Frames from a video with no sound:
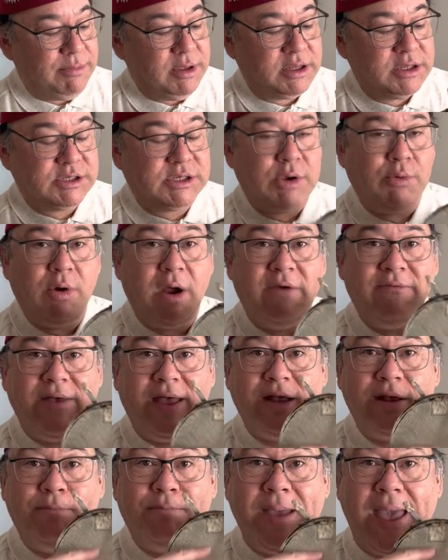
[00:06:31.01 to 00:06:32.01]
You can see where I've
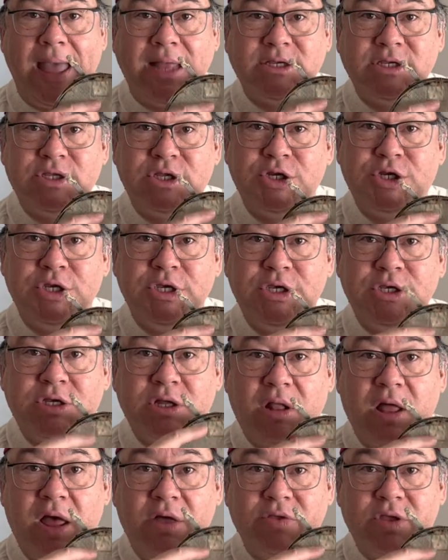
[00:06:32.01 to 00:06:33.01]
had to patch the cheesecloth